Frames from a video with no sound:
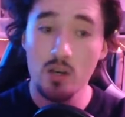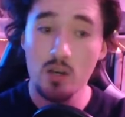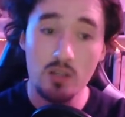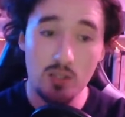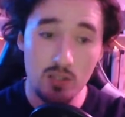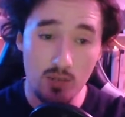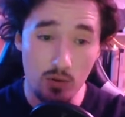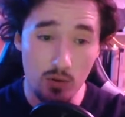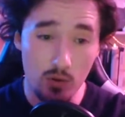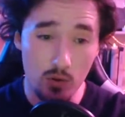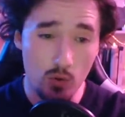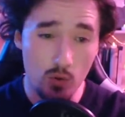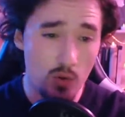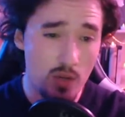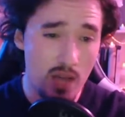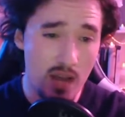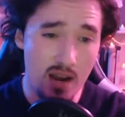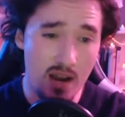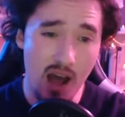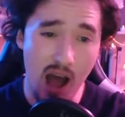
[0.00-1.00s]
So knew
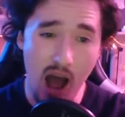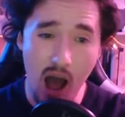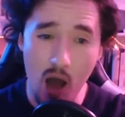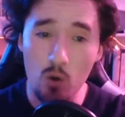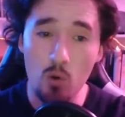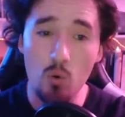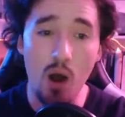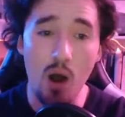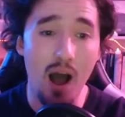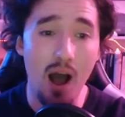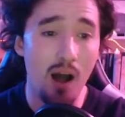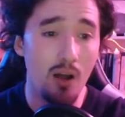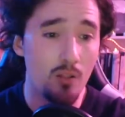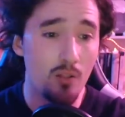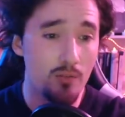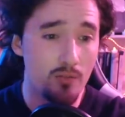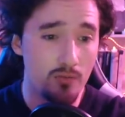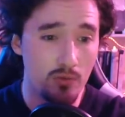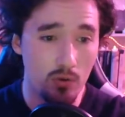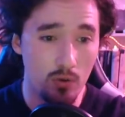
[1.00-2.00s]
ye na who all the
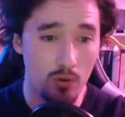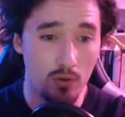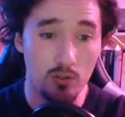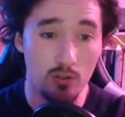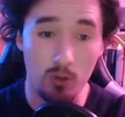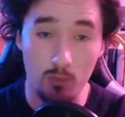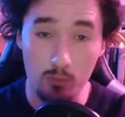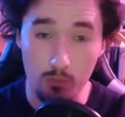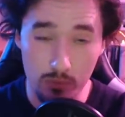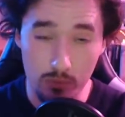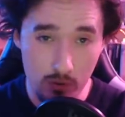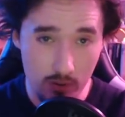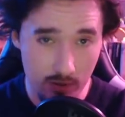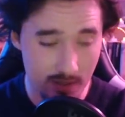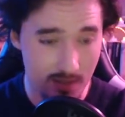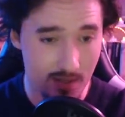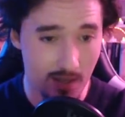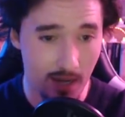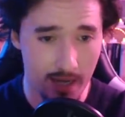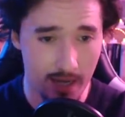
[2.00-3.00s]
folks on both
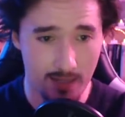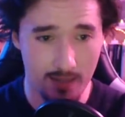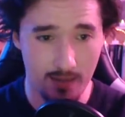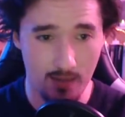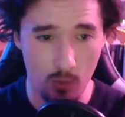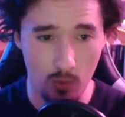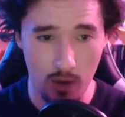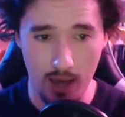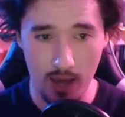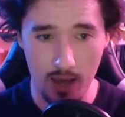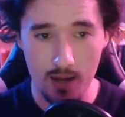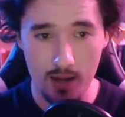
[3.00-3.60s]
sides of the weir